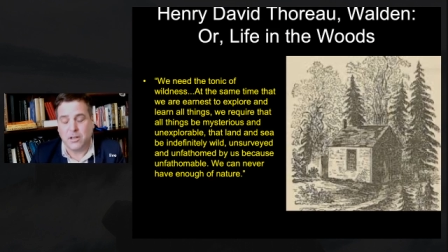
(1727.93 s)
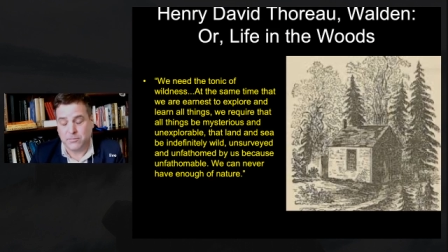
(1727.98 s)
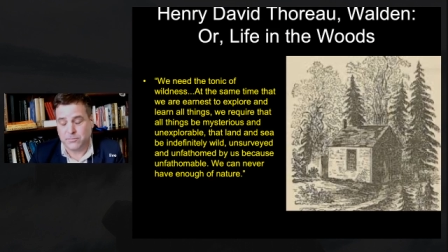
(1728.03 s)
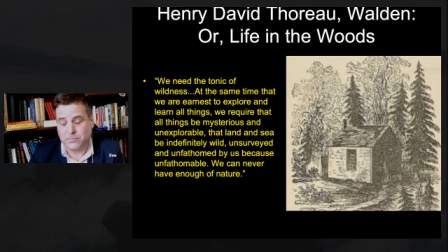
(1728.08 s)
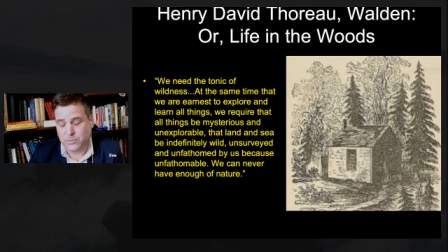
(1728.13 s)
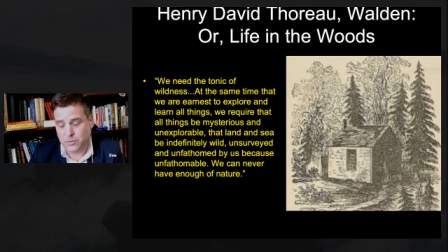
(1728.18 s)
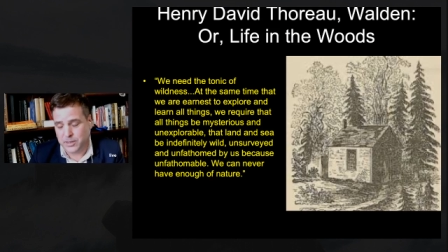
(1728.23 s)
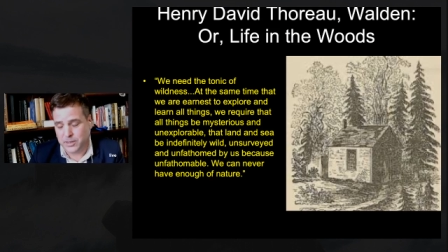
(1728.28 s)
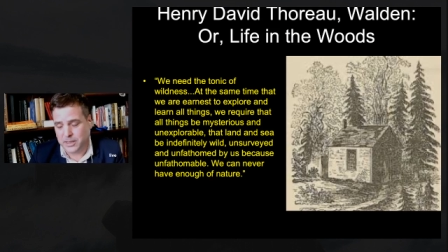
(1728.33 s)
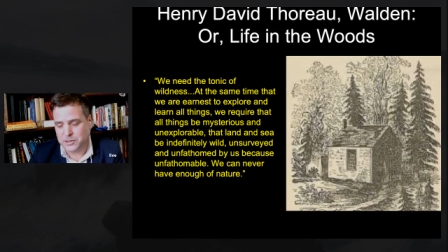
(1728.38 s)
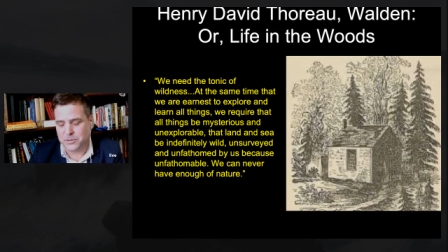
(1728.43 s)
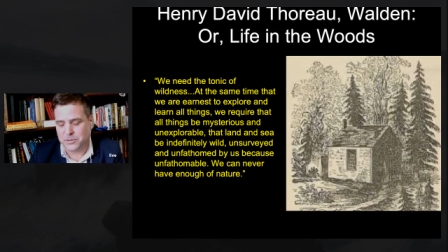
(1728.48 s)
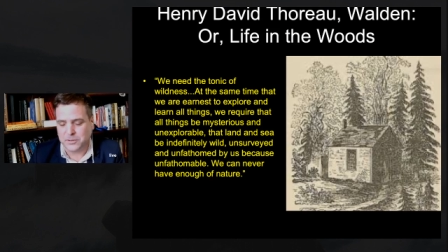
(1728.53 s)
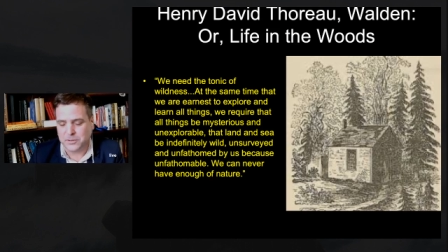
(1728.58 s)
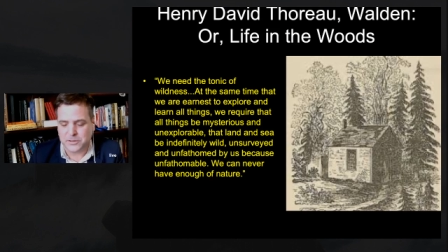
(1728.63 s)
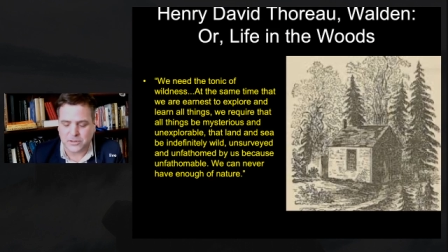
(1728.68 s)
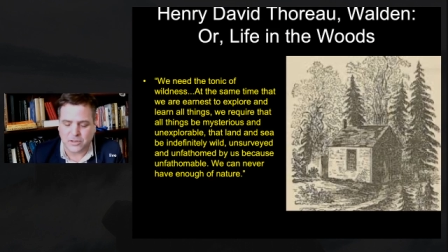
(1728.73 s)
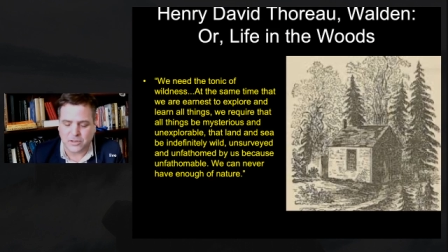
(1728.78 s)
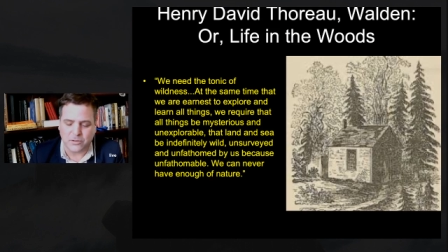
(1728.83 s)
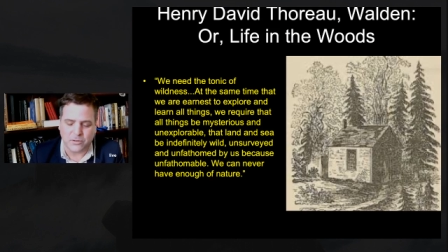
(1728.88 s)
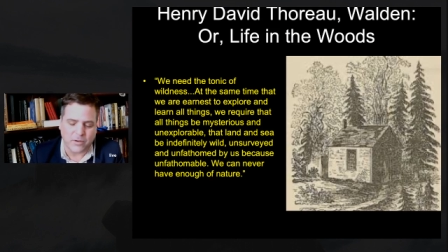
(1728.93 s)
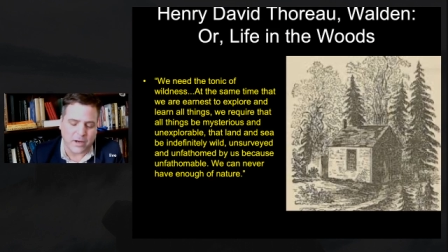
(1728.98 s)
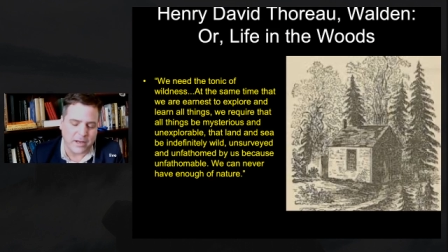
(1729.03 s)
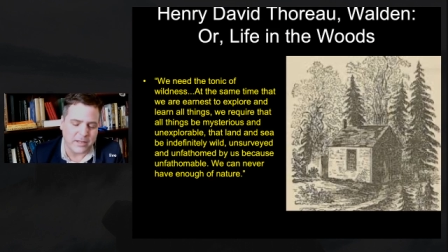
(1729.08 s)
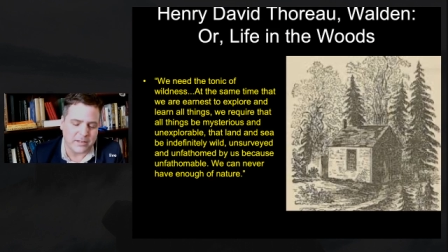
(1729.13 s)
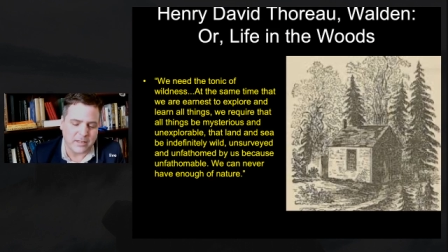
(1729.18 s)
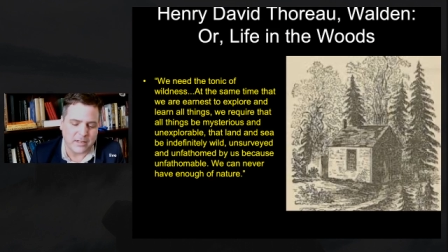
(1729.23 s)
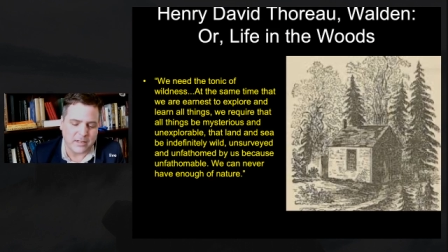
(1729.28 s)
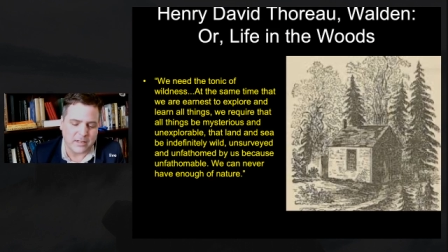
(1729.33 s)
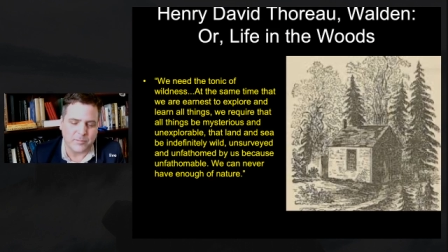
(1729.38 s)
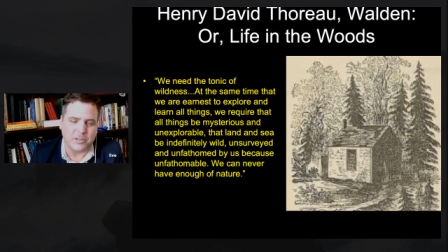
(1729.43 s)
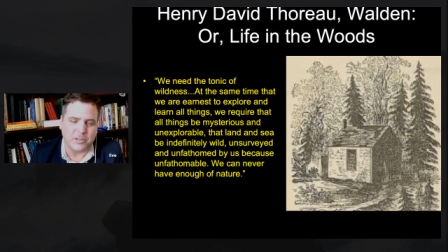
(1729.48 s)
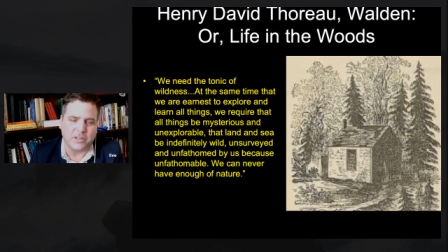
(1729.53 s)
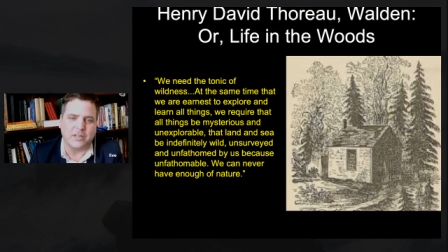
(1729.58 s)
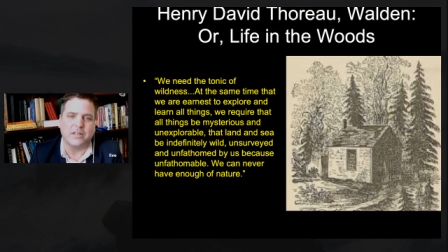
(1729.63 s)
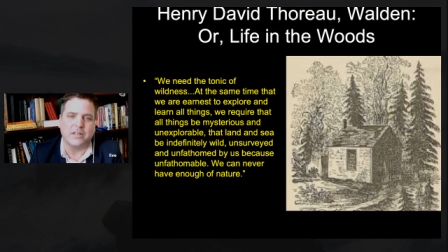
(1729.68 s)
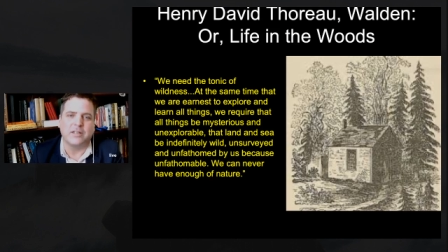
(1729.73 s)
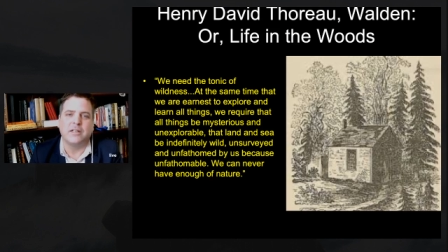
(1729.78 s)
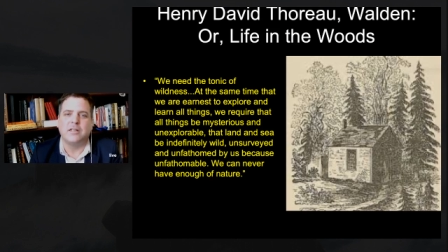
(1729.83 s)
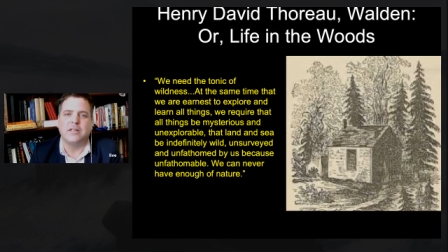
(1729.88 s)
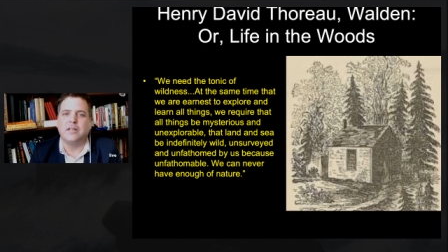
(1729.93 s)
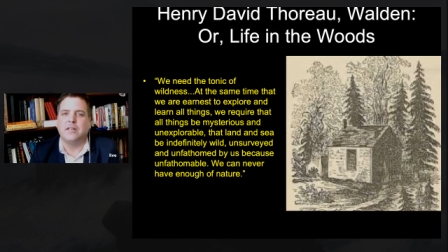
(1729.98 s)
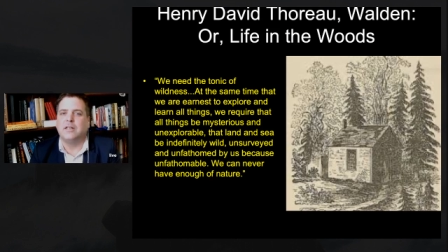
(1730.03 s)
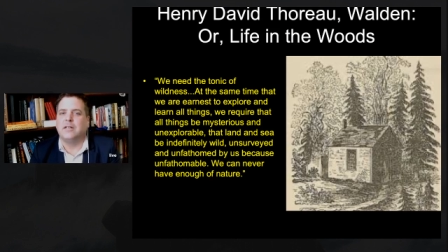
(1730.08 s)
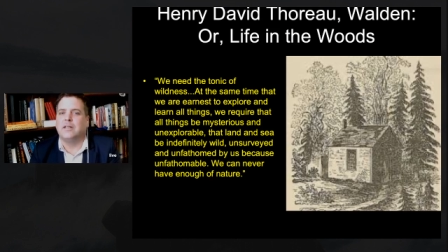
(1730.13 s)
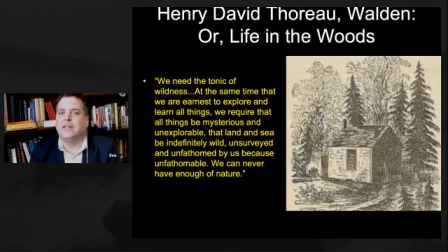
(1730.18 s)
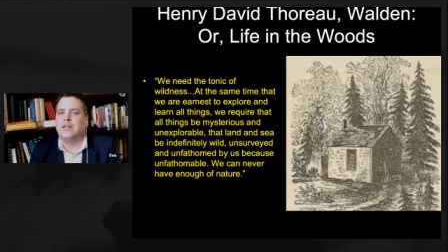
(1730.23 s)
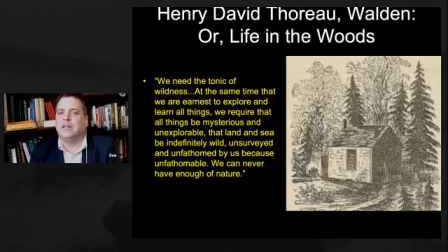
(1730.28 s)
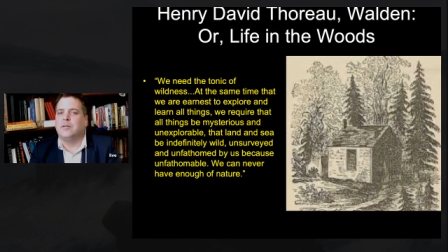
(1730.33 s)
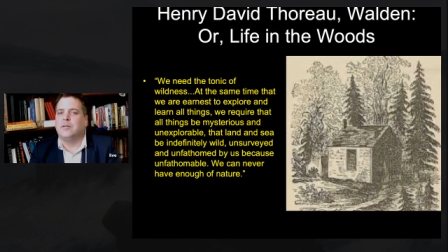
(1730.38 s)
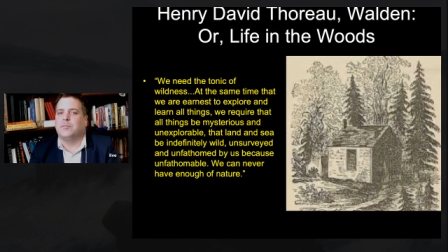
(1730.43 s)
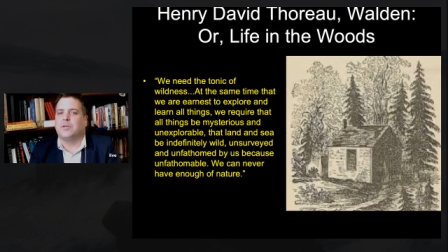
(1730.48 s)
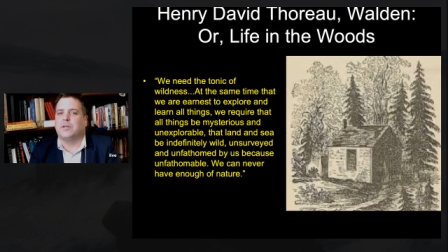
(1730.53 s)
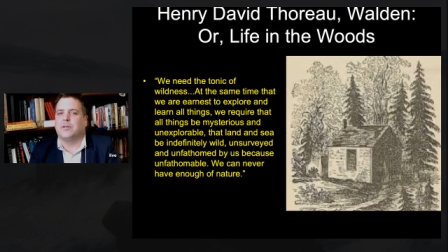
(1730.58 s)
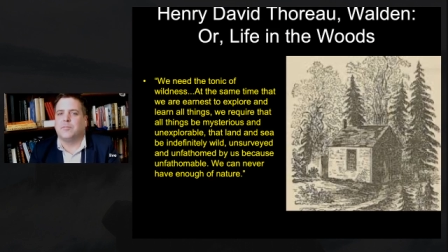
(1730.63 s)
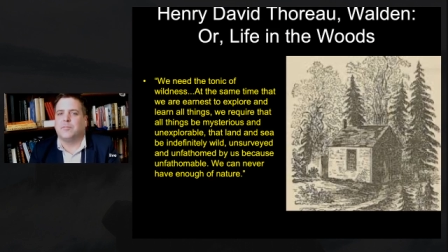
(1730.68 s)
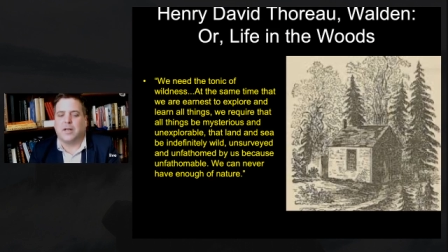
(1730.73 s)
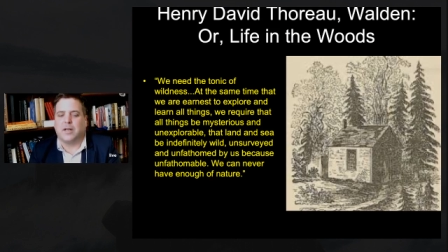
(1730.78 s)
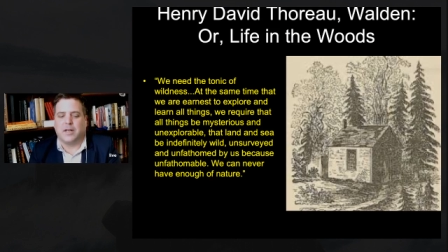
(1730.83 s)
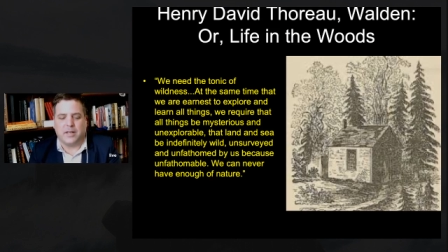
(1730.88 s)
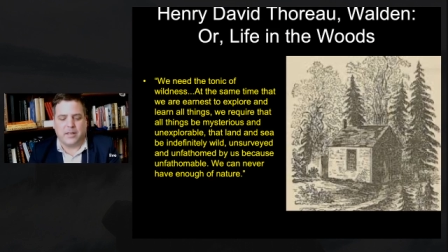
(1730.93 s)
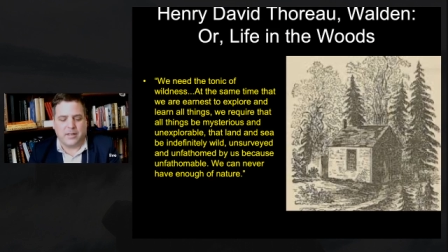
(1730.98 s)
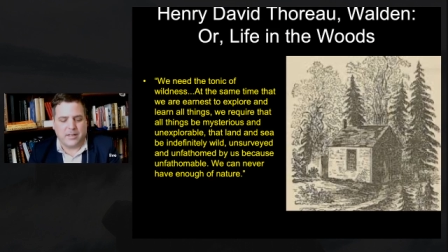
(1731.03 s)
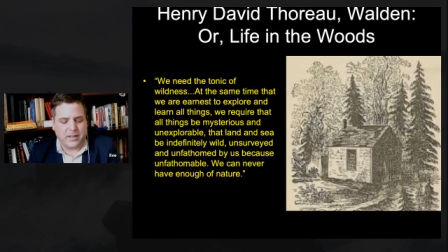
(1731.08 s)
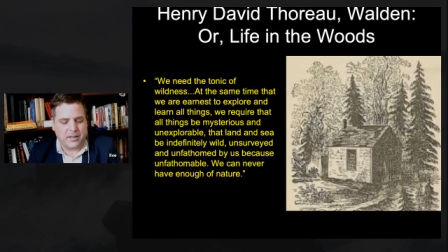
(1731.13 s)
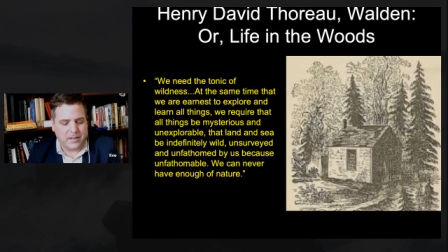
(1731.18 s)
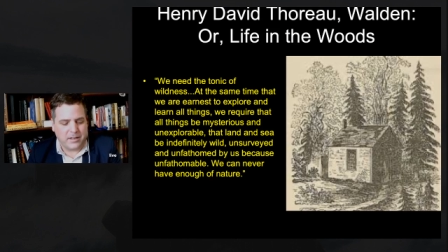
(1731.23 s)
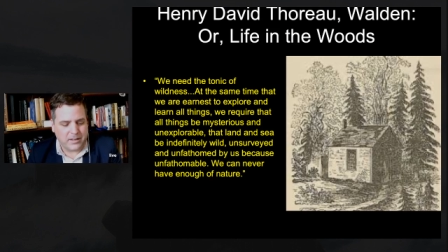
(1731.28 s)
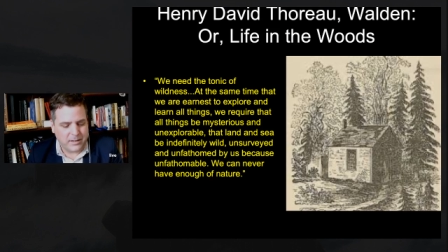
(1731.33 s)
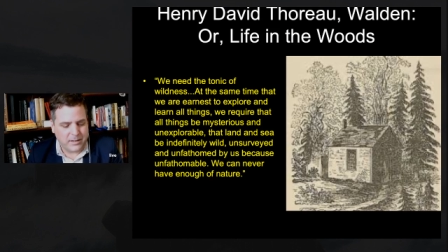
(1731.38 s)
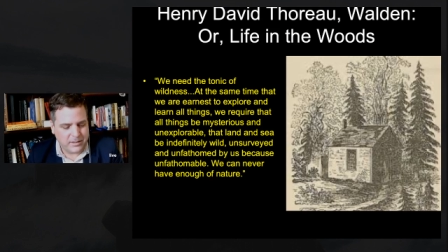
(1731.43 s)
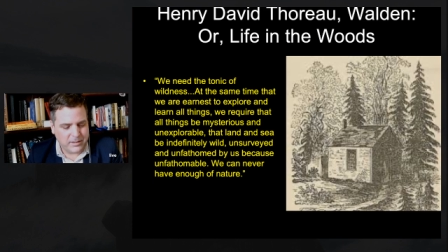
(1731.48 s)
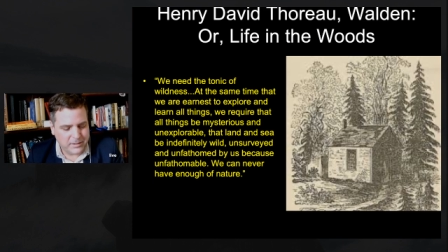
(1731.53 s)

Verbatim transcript: for nature is so great that I'm going to put my, uh,